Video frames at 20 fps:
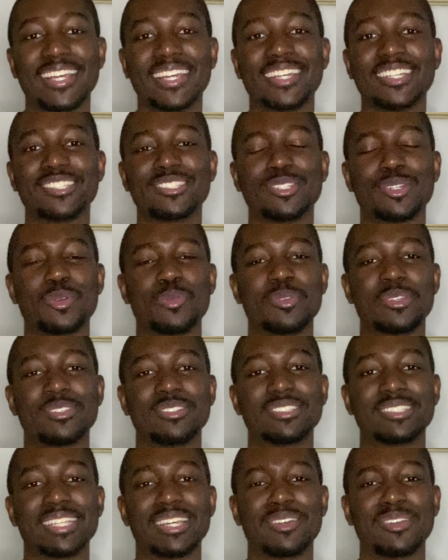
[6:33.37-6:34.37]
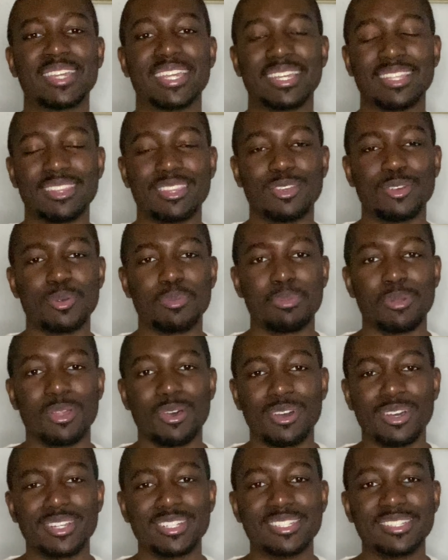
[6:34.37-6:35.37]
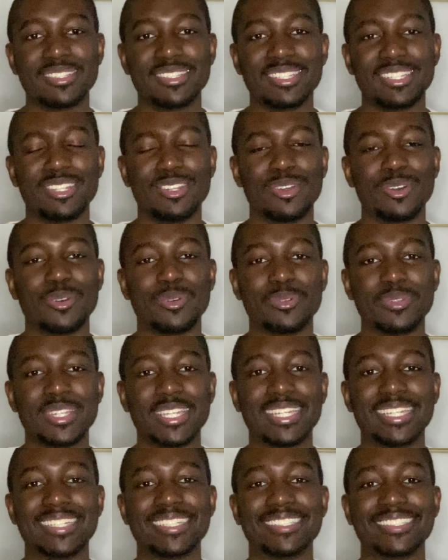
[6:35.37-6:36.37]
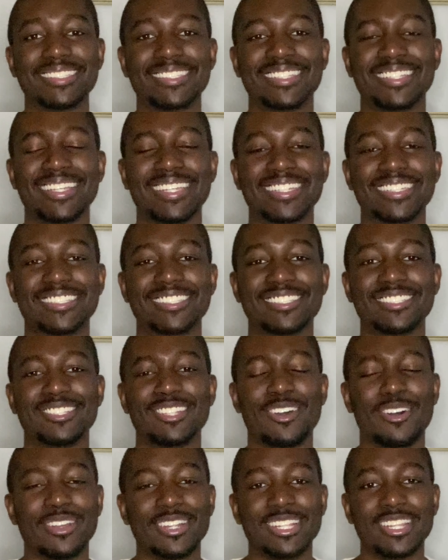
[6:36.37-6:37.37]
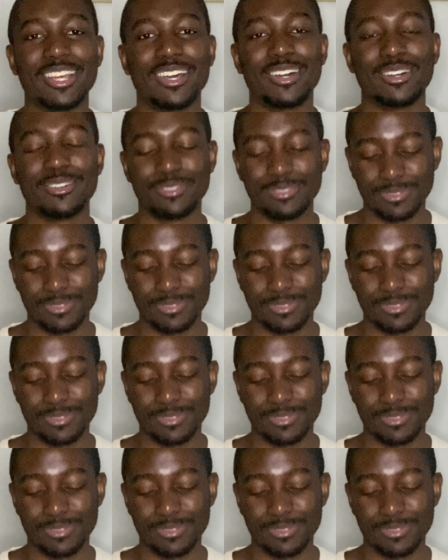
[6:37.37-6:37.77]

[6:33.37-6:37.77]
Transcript: So we could say, okay, their blood, is not enough.